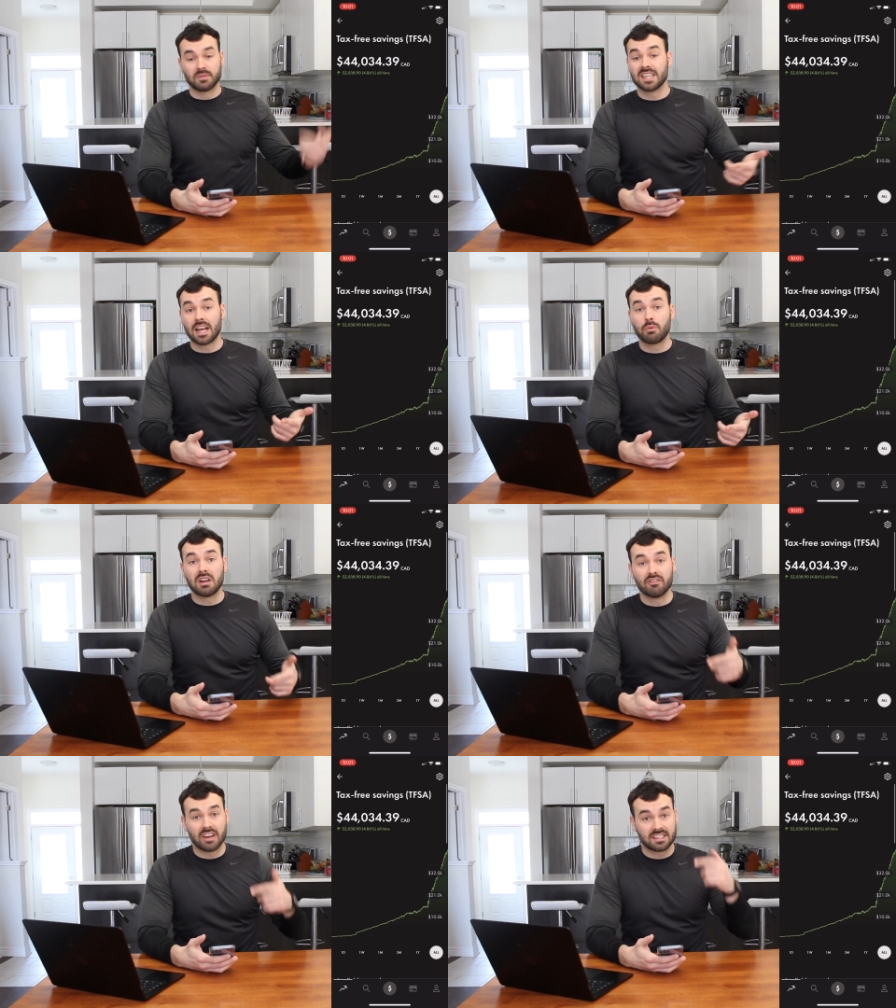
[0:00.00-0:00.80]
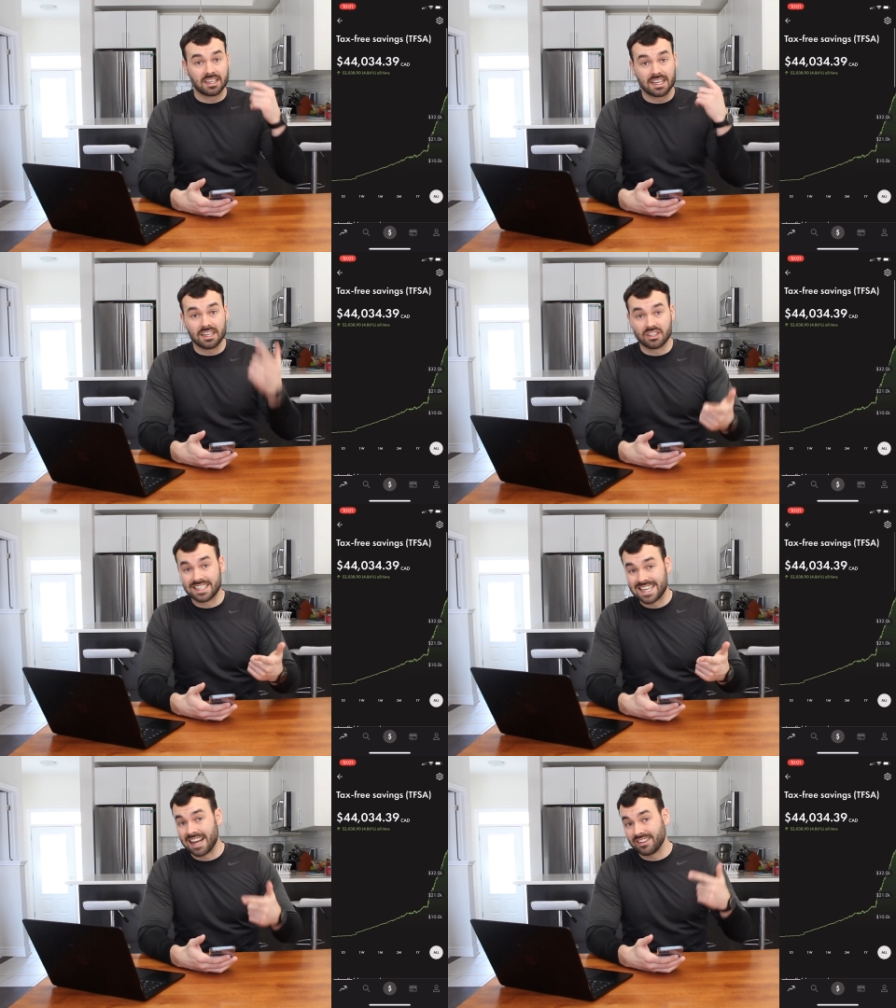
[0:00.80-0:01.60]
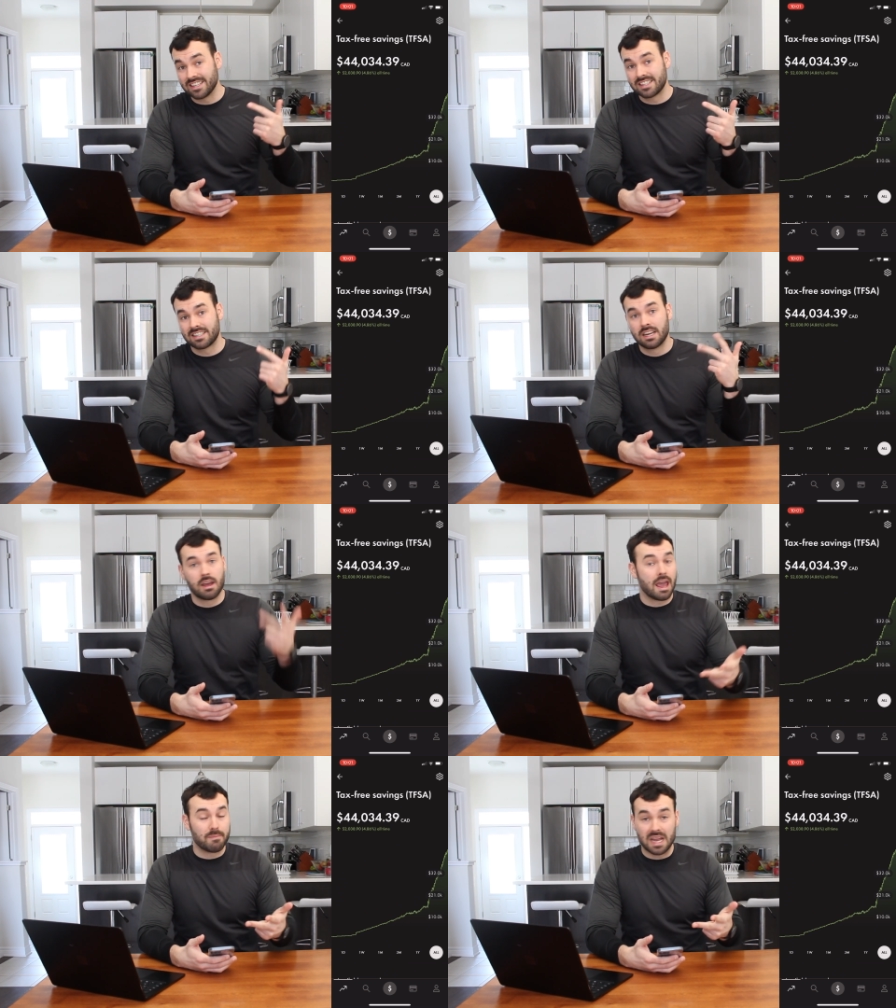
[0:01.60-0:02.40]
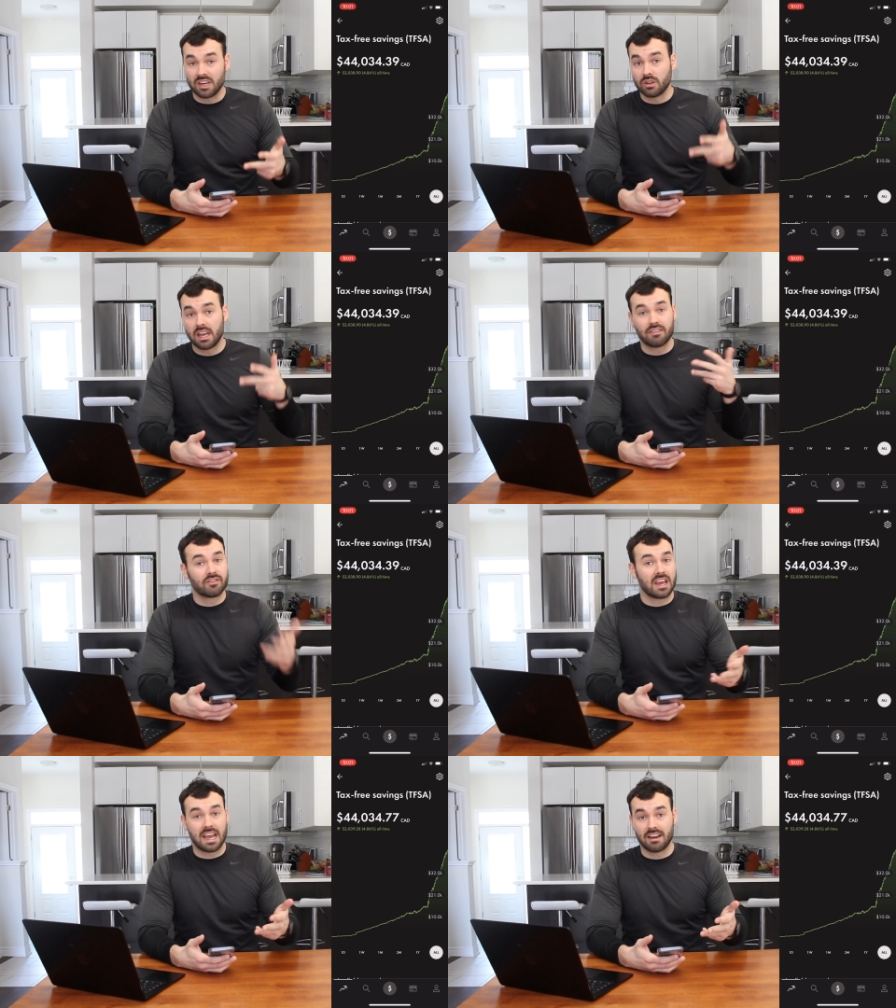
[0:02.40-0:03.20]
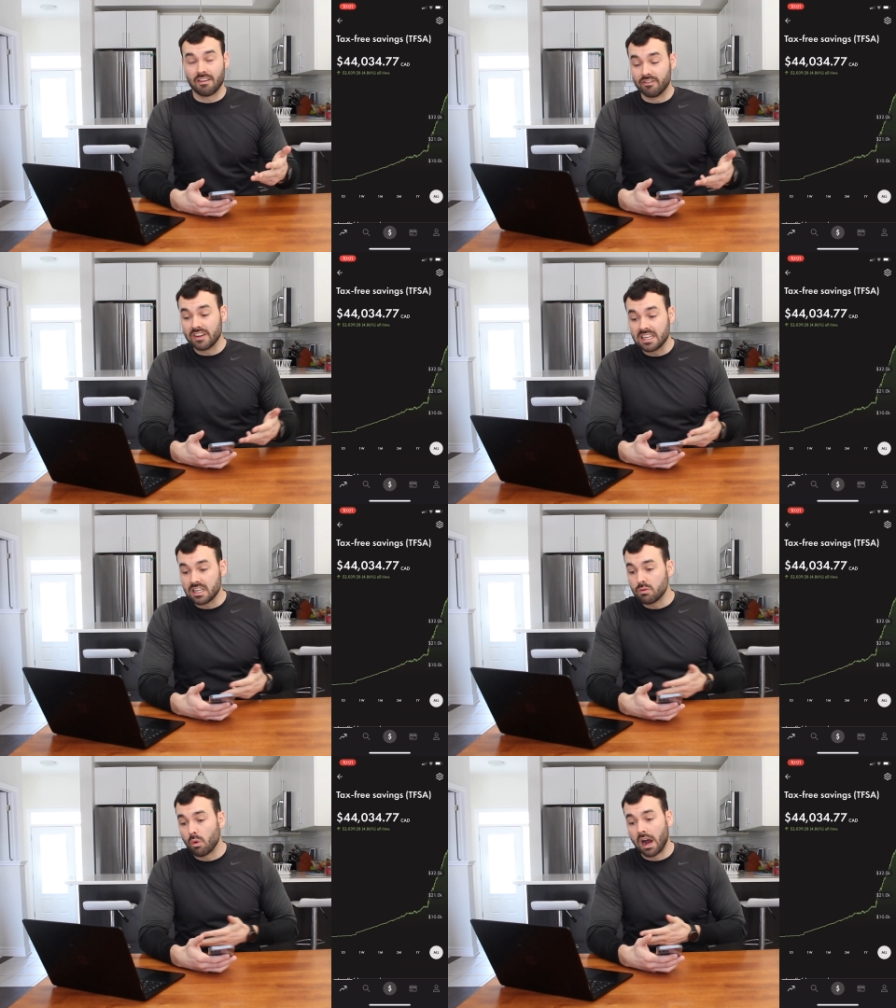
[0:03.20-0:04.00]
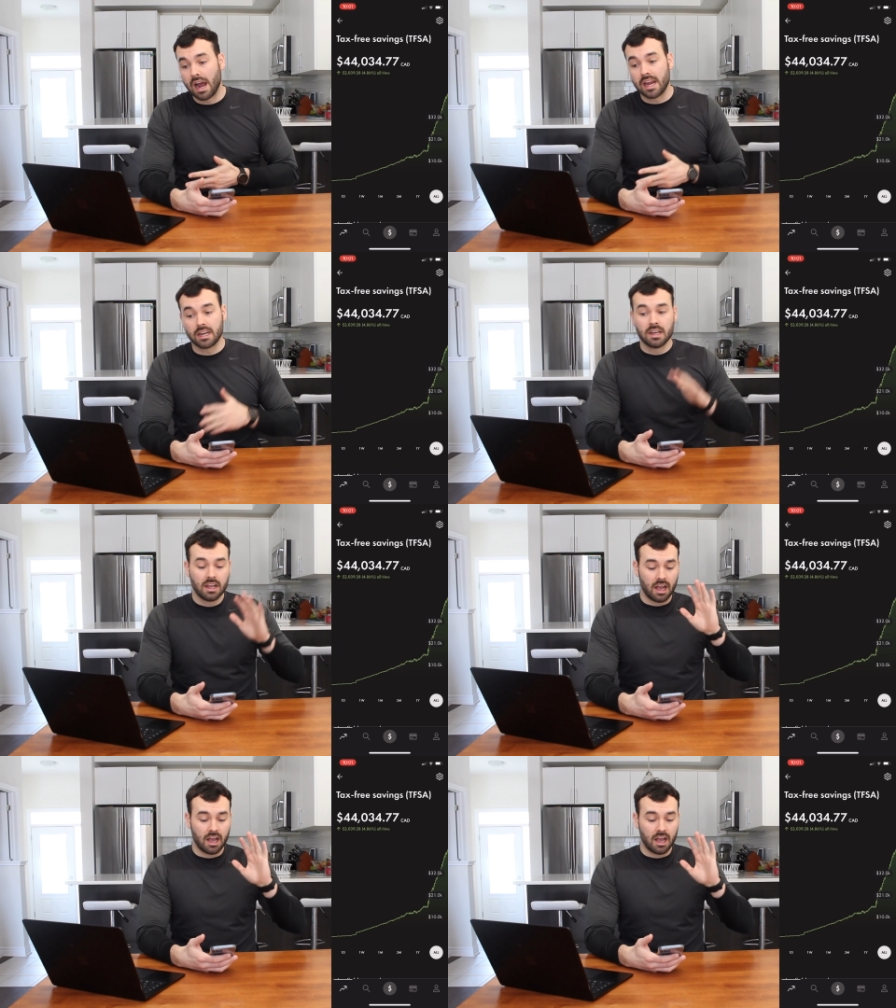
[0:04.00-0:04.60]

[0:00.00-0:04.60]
Today we invested into TELUS, Manulife, and VDY.